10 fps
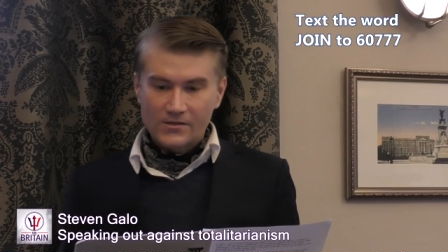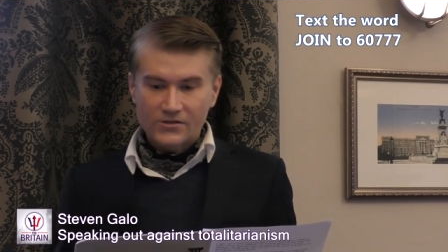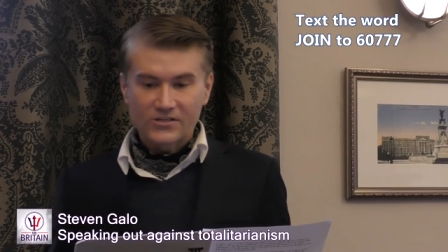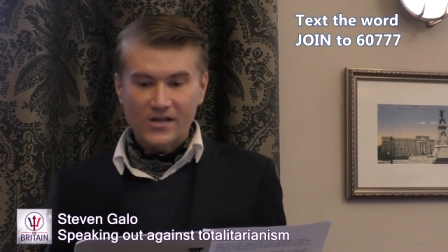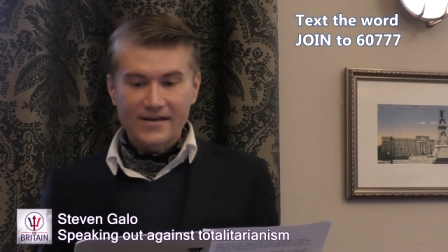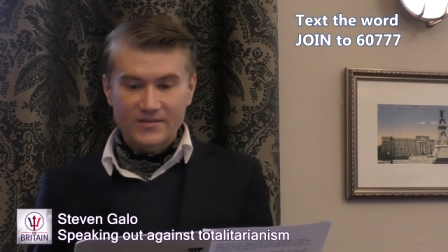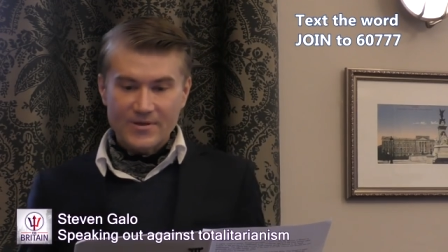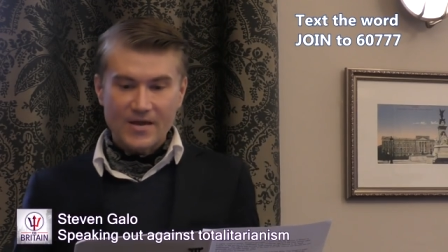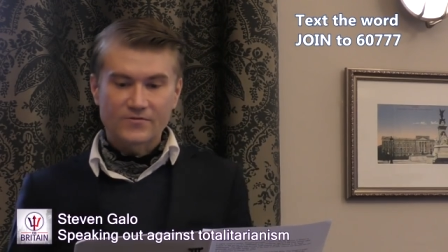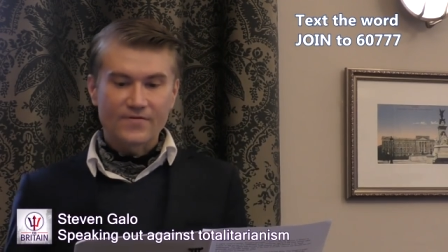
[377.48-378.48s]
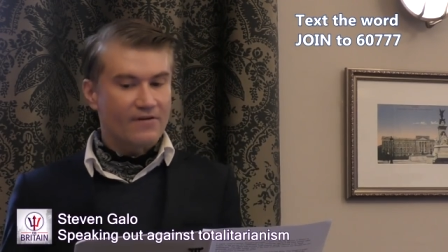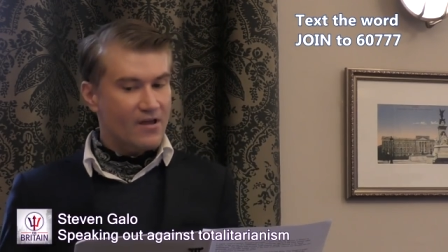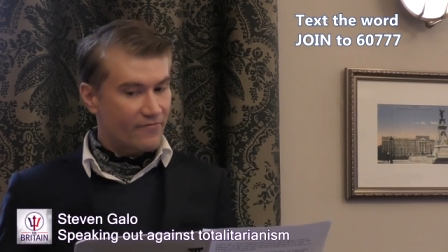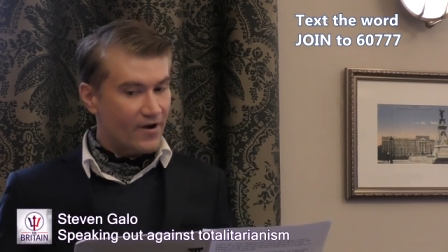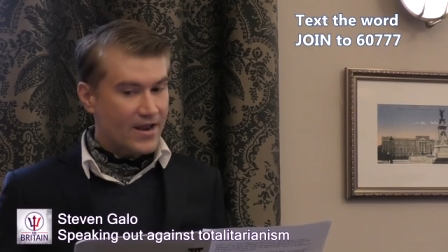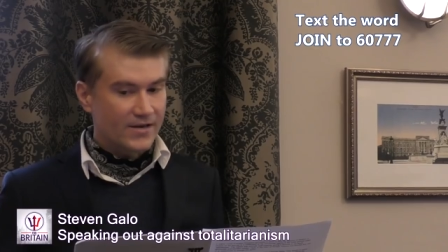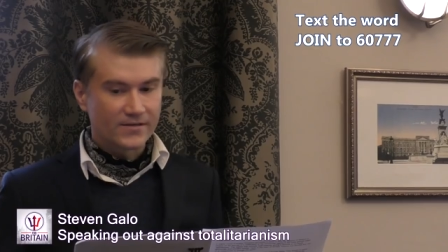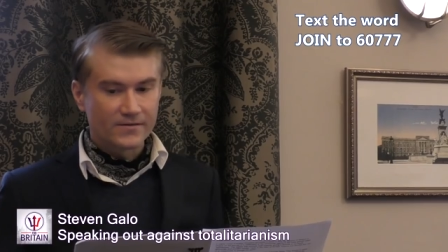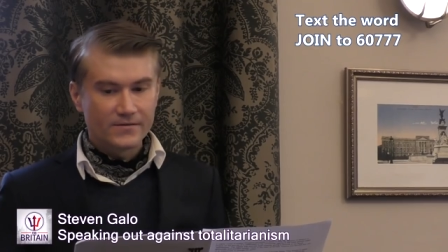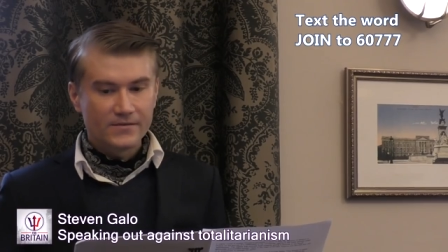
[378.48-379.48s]
Society becomes very
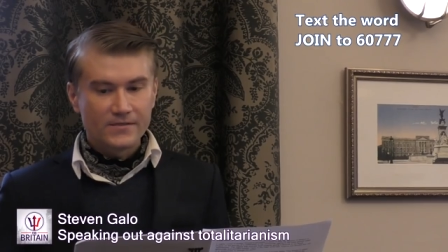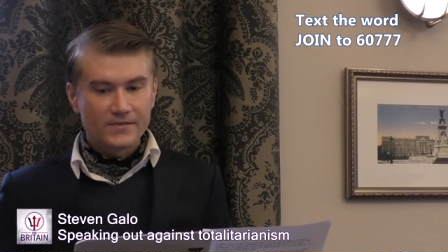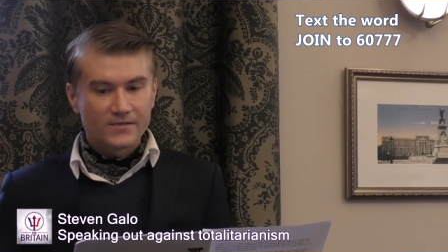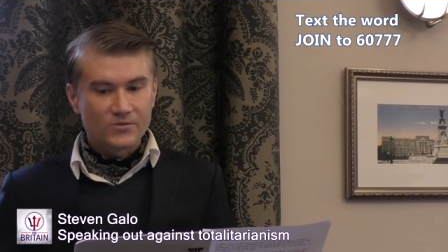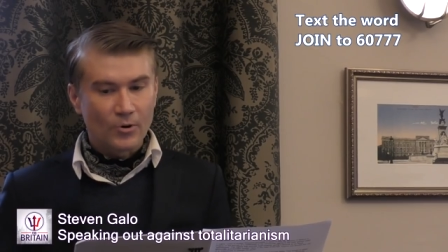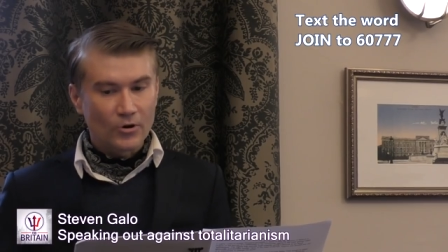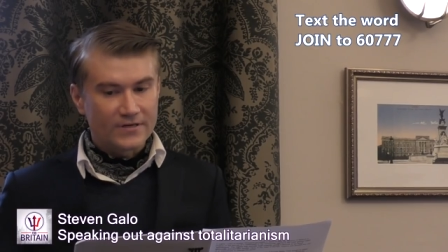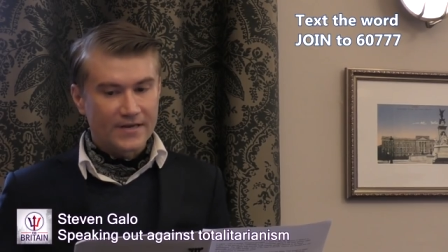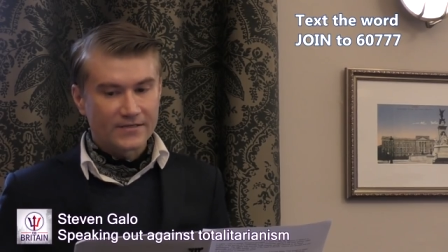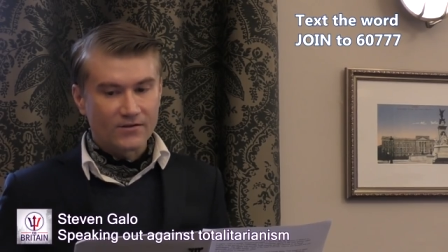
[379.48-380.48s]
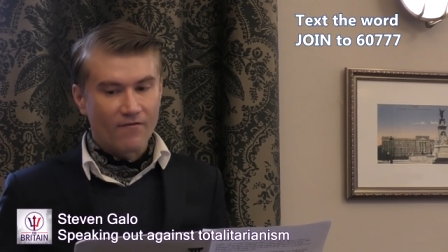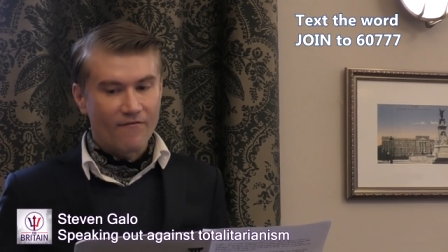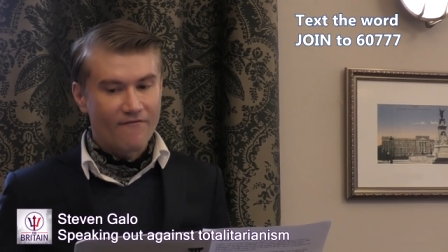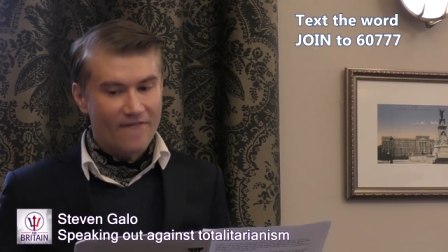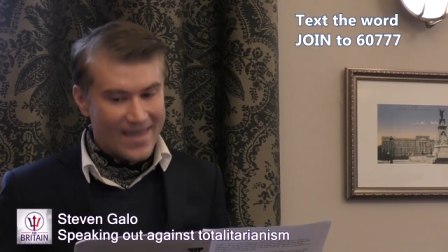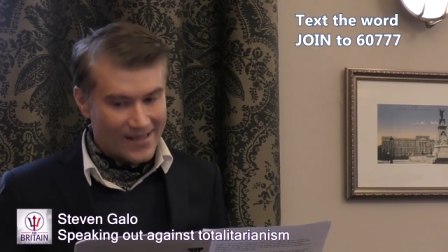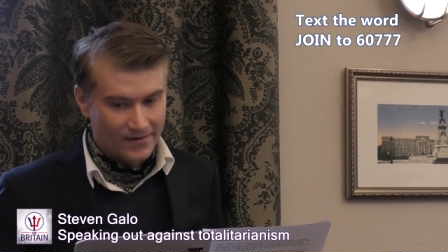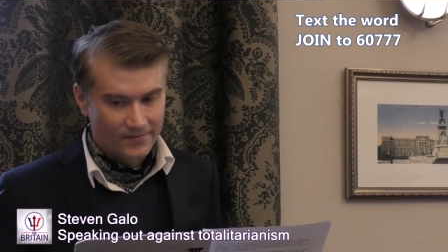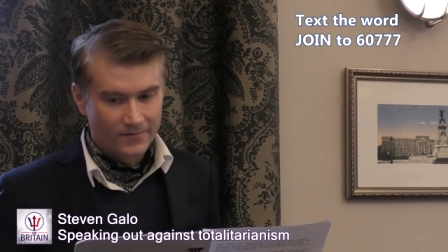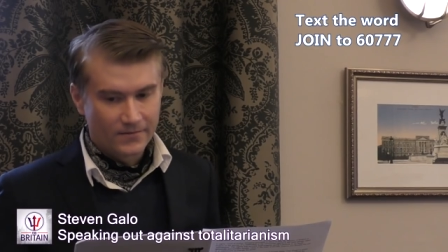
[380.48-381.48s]
afraid. The politics of
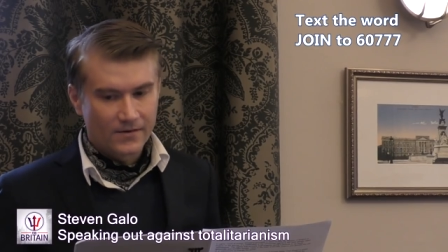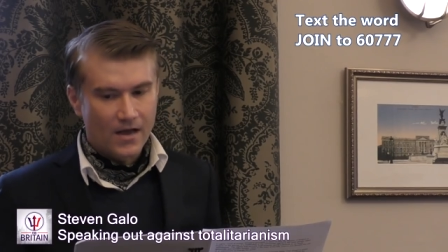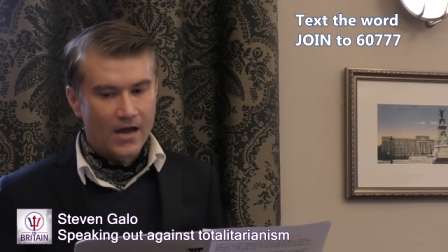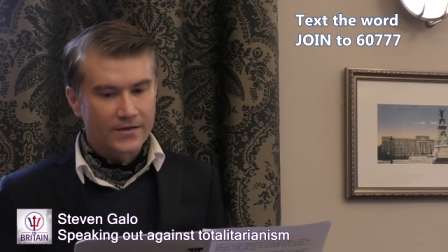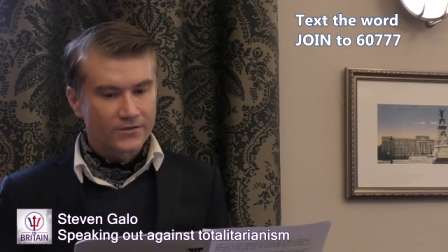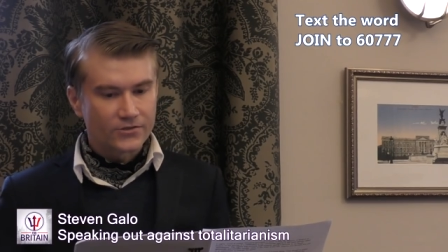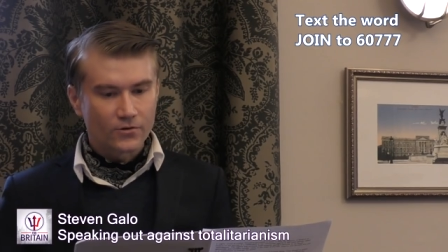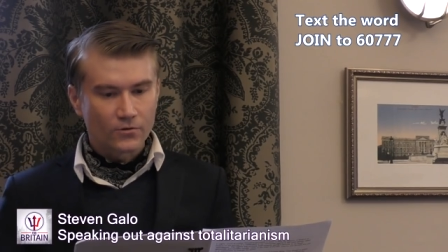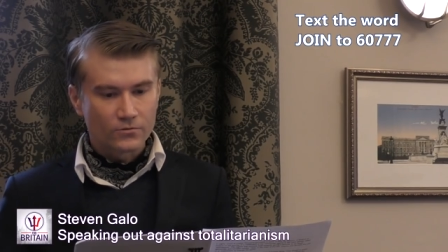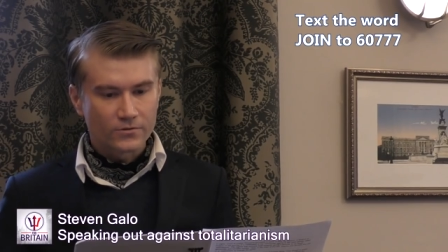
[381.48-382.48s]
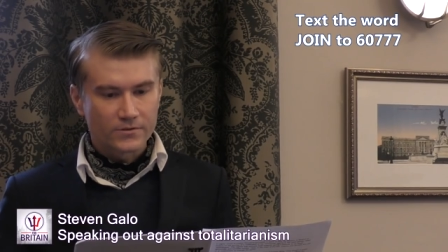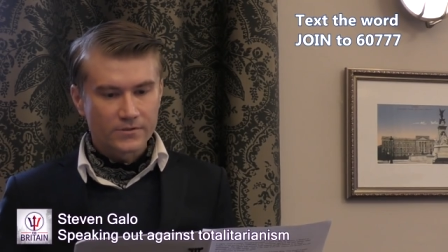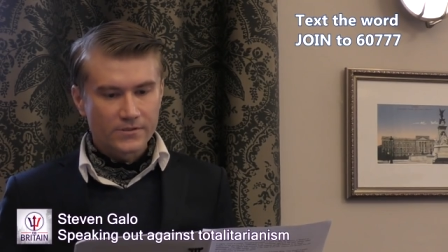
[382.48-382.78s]
fear are installed.